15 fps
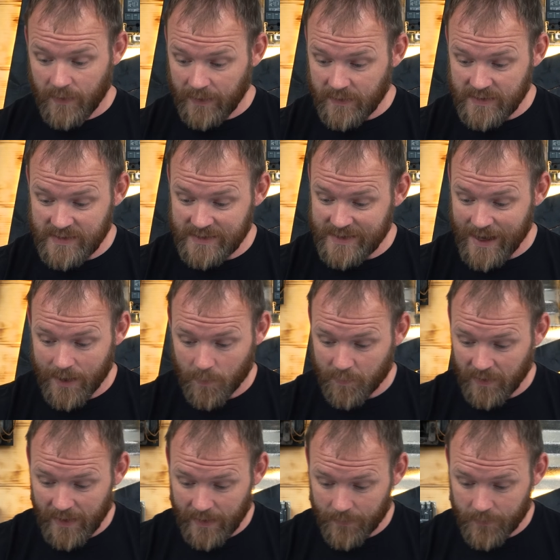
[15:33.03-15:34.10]
Like this entire
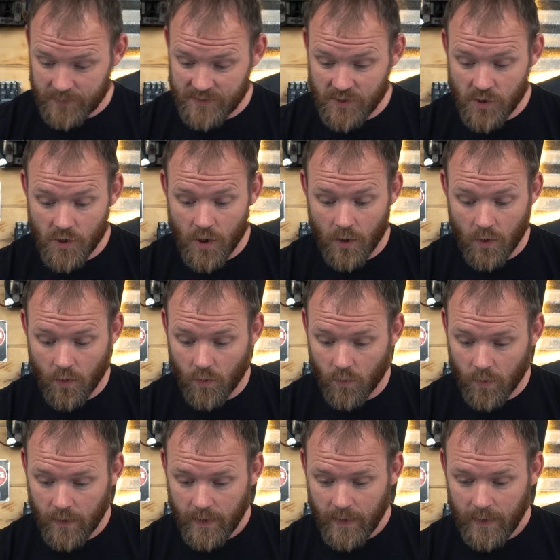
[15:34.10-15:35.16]
plan, there's
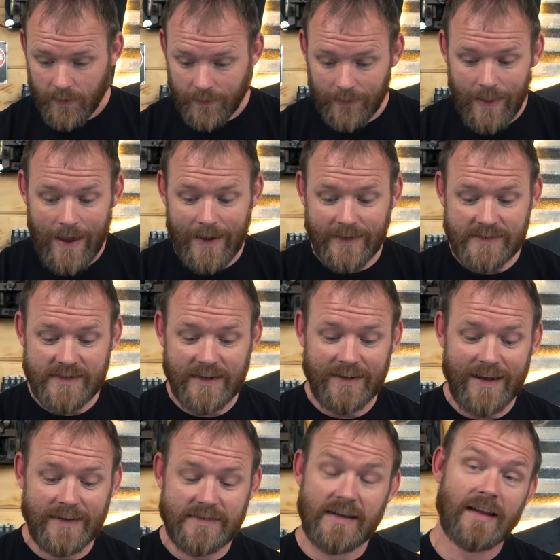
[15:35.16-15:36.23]
no lines
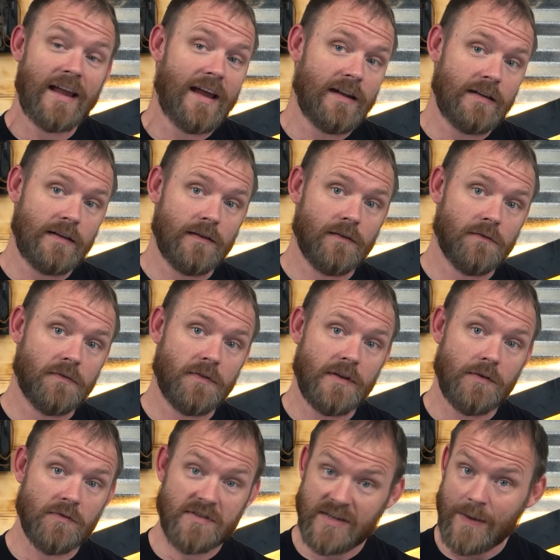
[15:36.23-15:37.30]
connecting any of
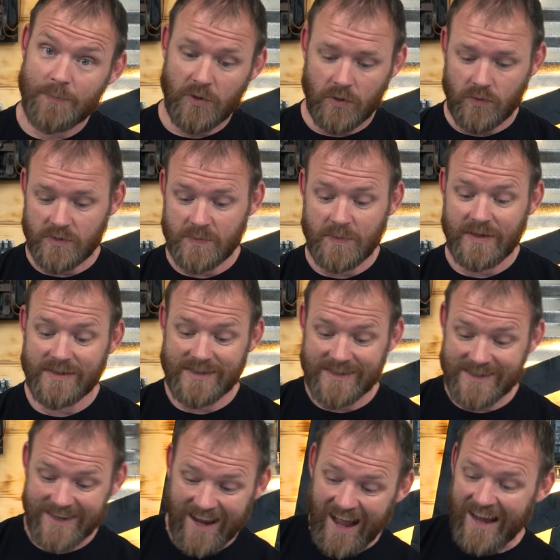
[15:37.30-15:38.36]
the receptacles because
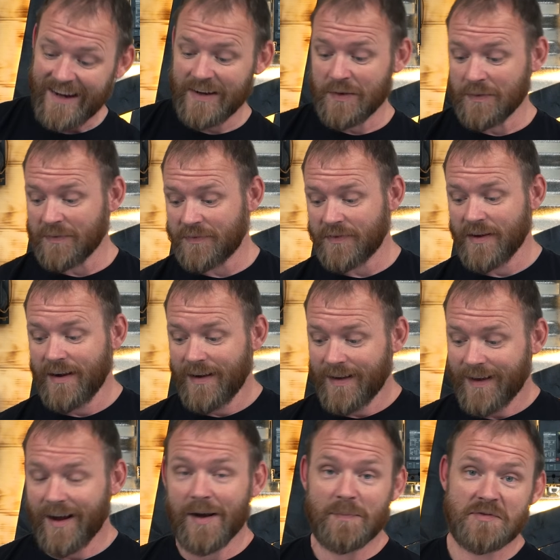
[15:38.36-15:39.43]
it's kind of
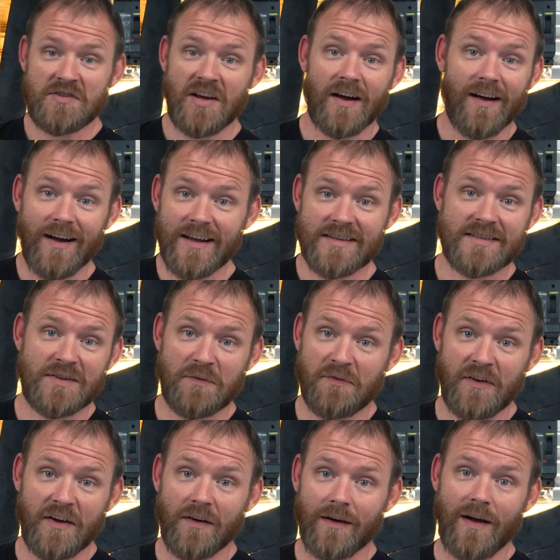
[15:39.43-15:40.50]
up to us to
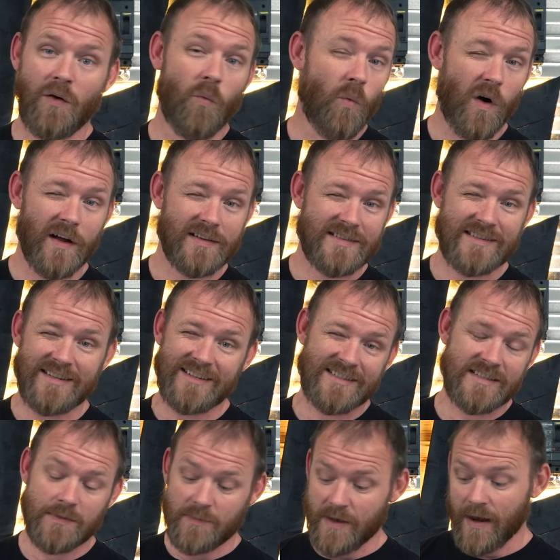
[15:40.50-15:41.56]
figure out what
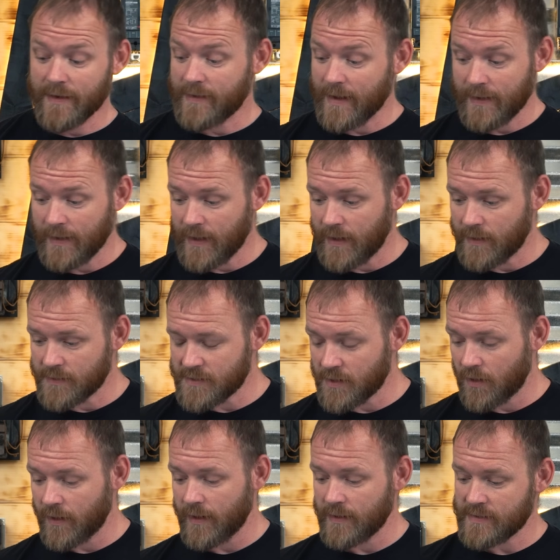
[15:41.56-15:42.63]
needs to be on dedicated
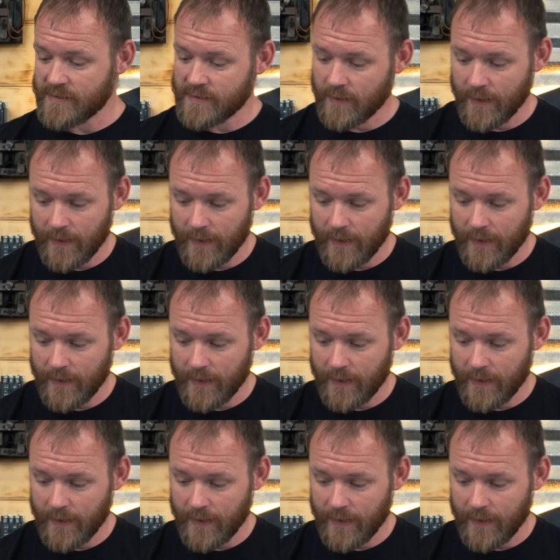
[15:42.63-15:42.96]
circuits.